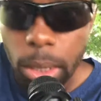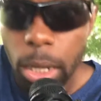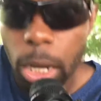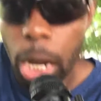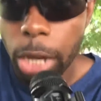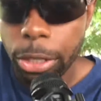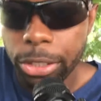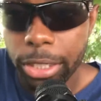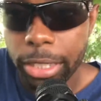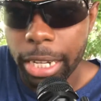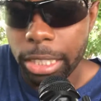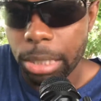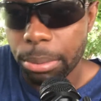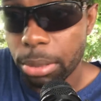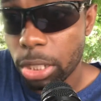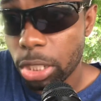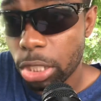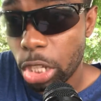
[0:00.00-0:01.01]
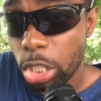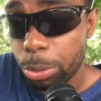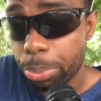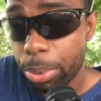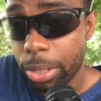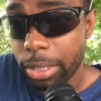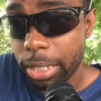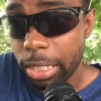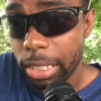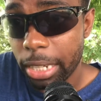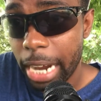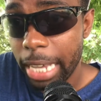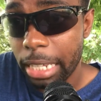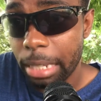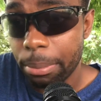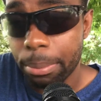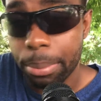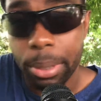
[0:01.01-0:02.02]
Also got some Sunny Thoughts prayers out to
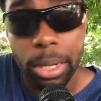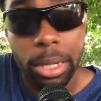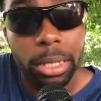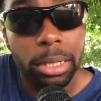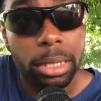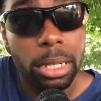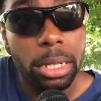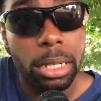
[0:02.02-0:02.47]
Highland Park,